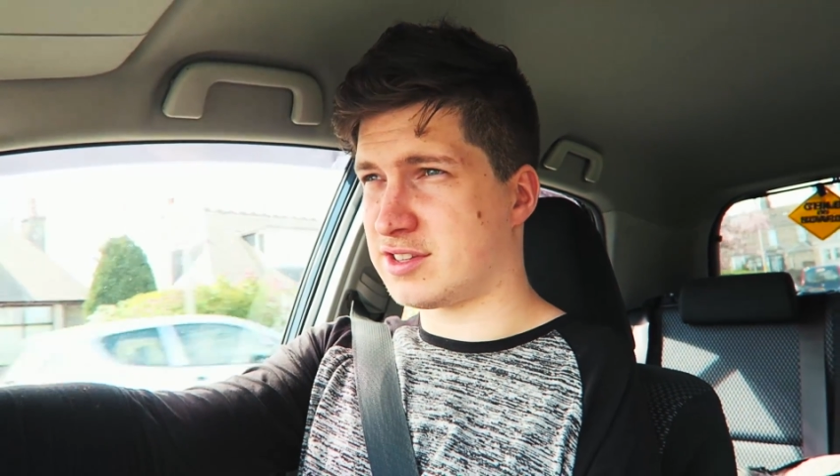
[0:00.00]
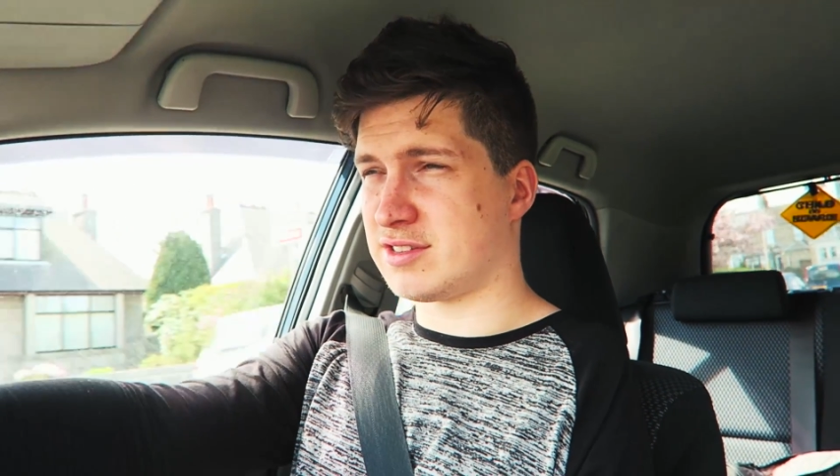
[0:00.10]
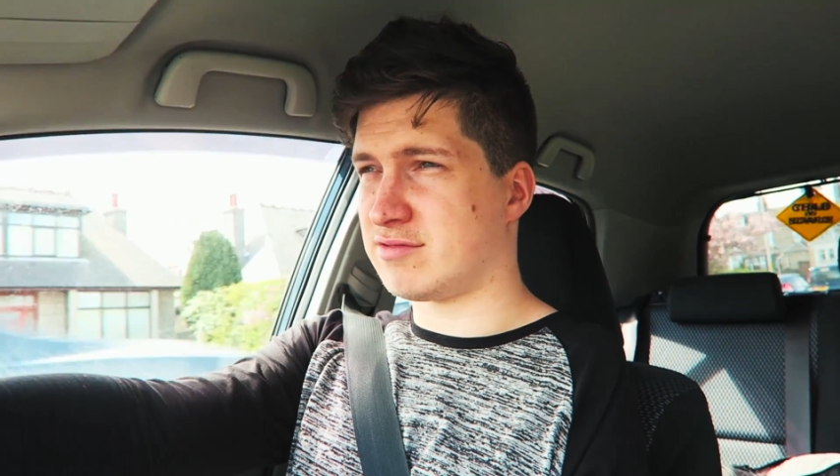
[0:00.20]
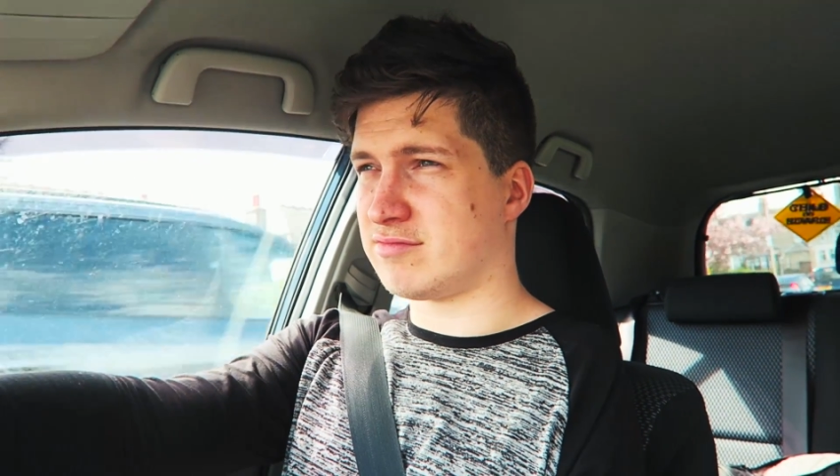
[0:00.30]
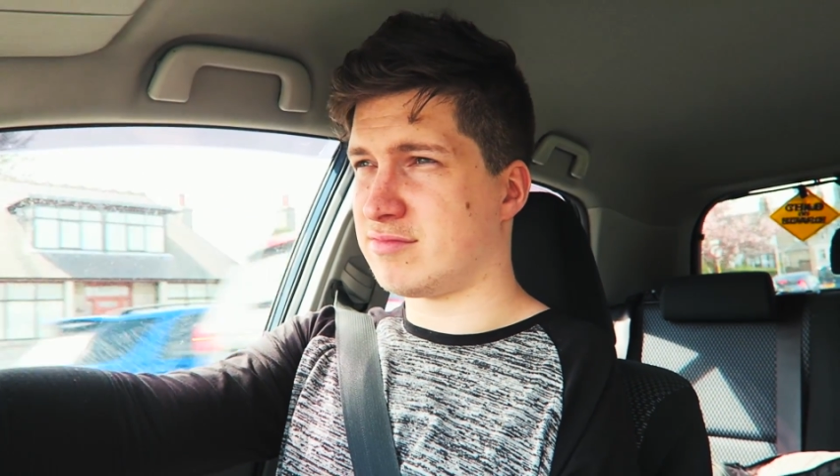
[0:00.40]

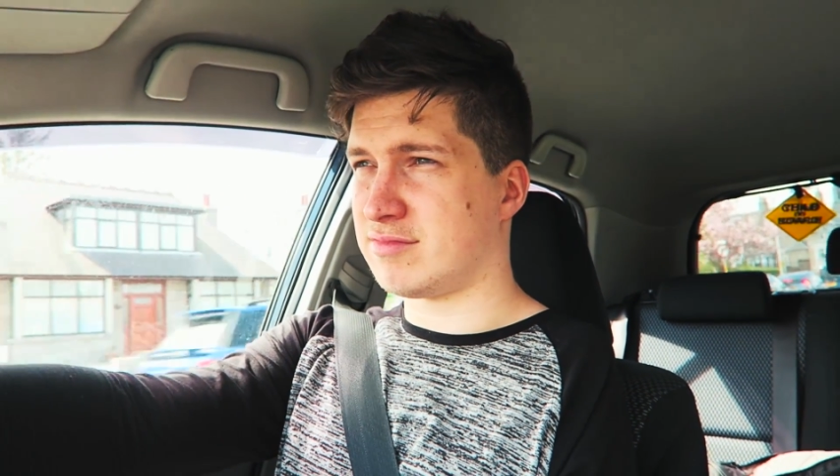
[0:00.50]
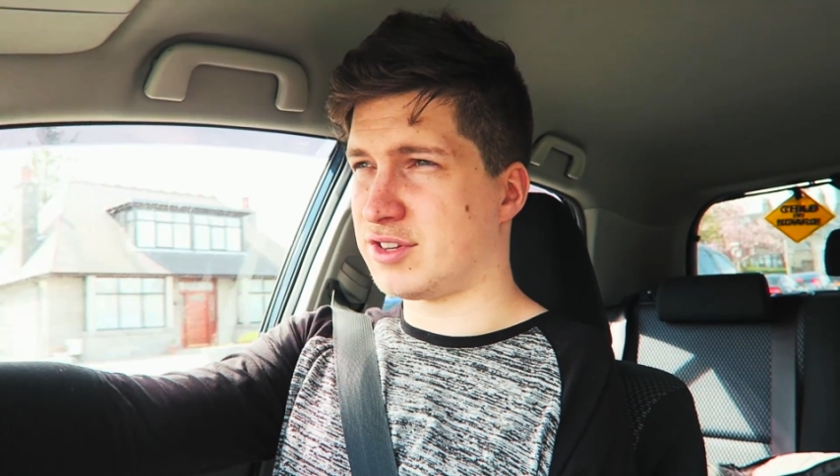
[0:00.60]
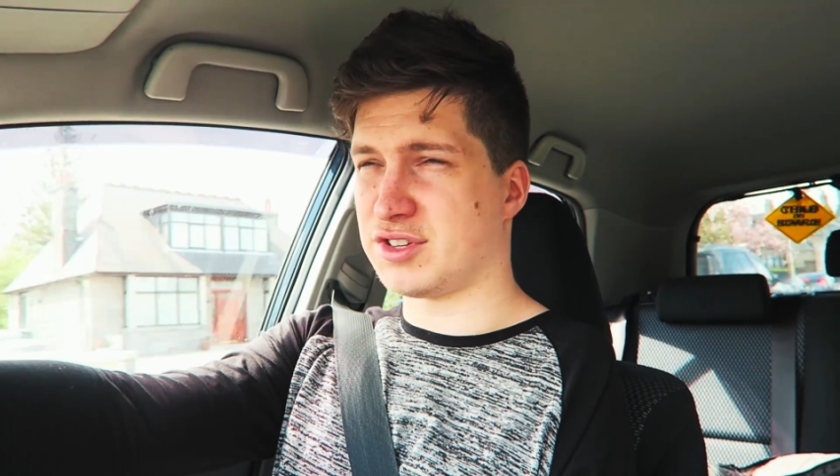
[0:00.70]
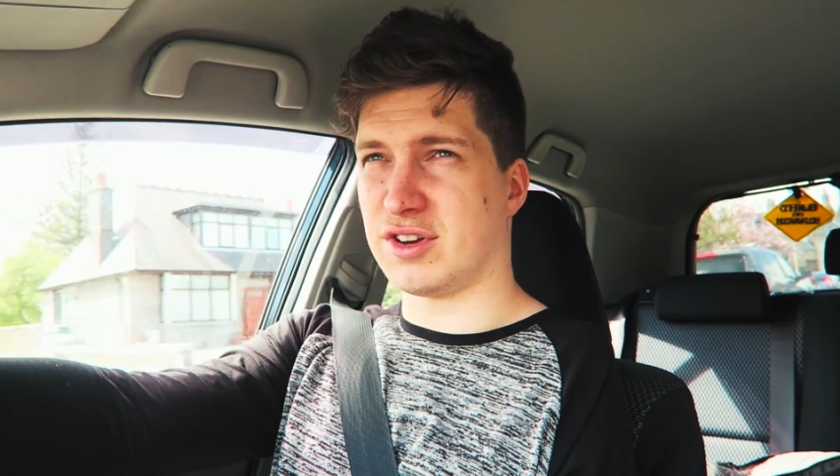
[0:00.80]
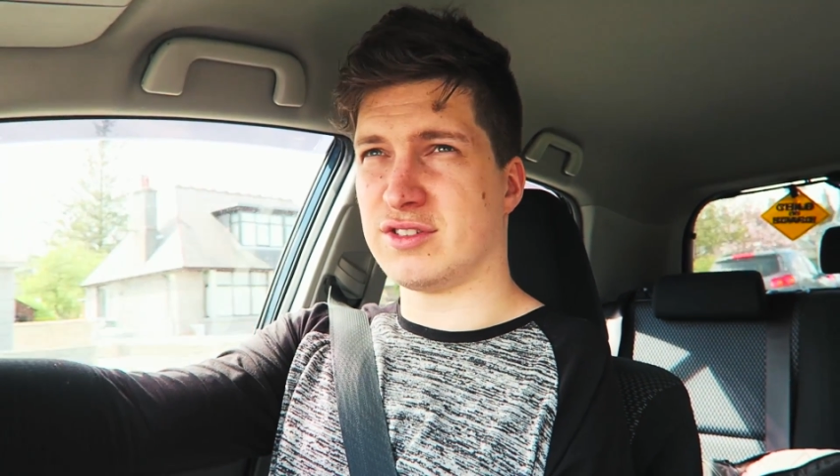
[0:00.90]

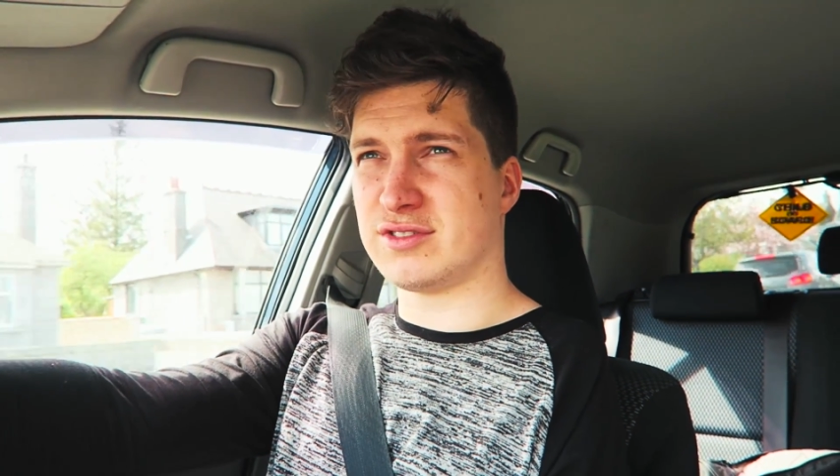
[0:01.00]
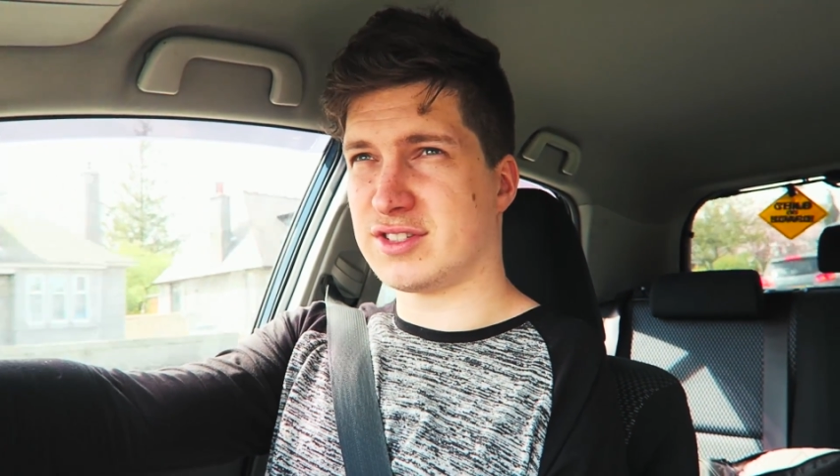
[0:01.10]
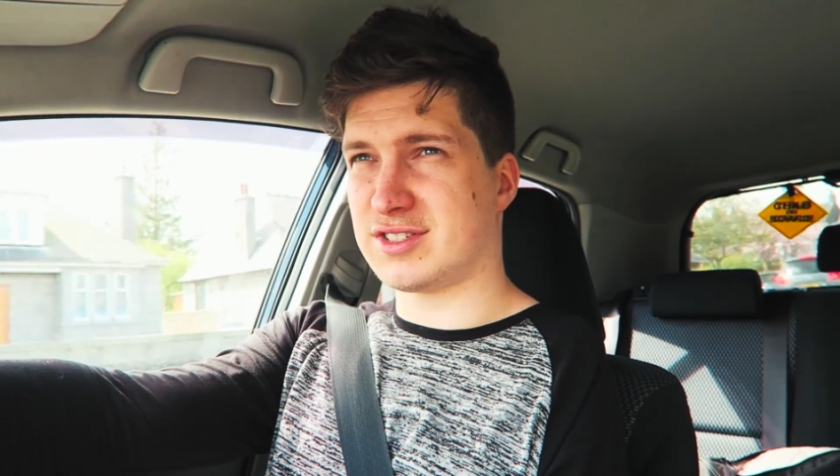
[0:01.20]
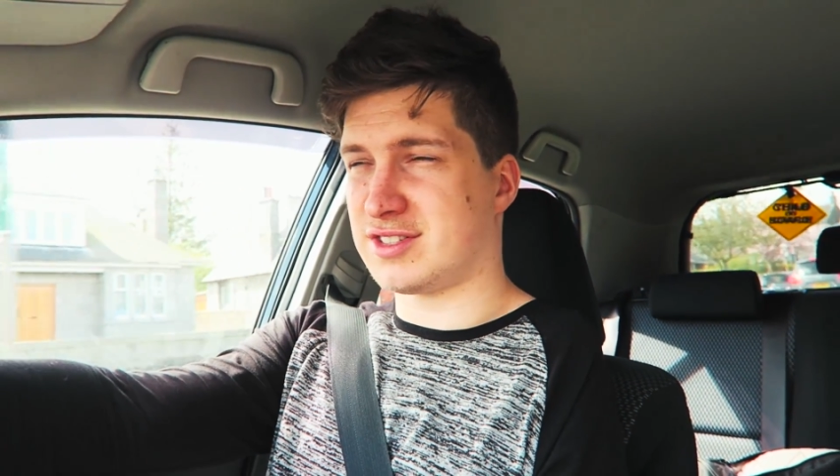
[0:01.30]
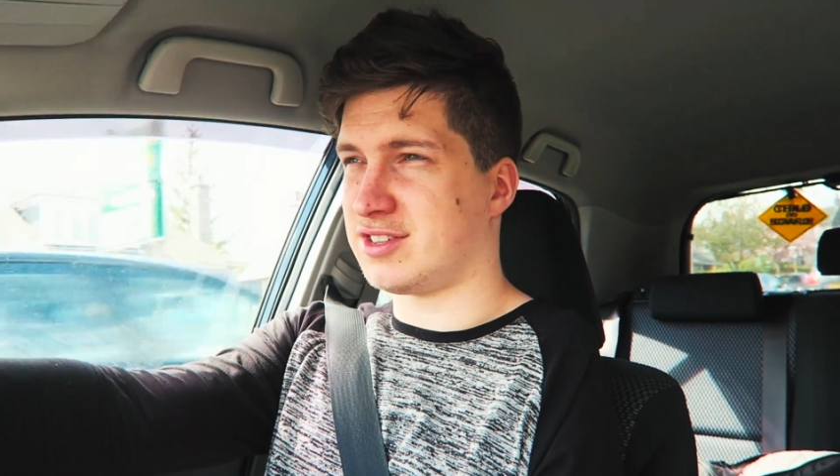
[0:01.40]
I don't know,
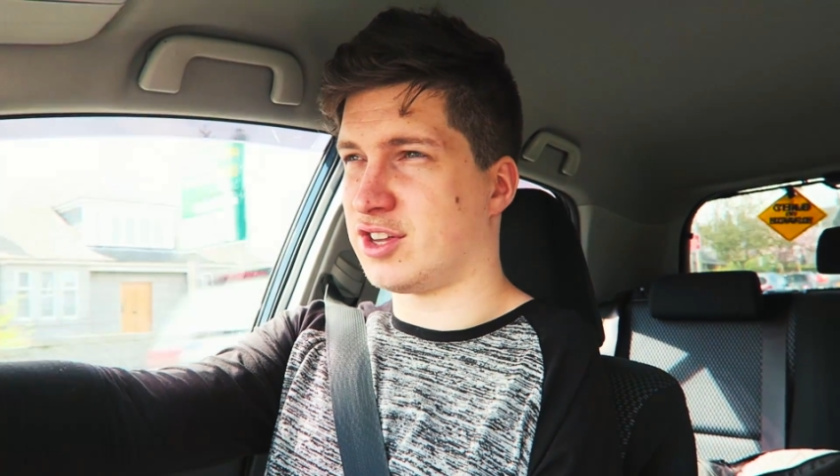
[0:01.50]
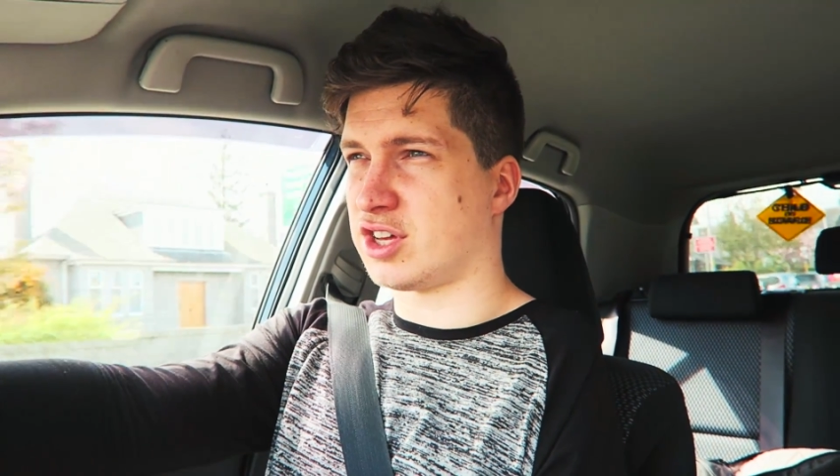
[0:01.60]
it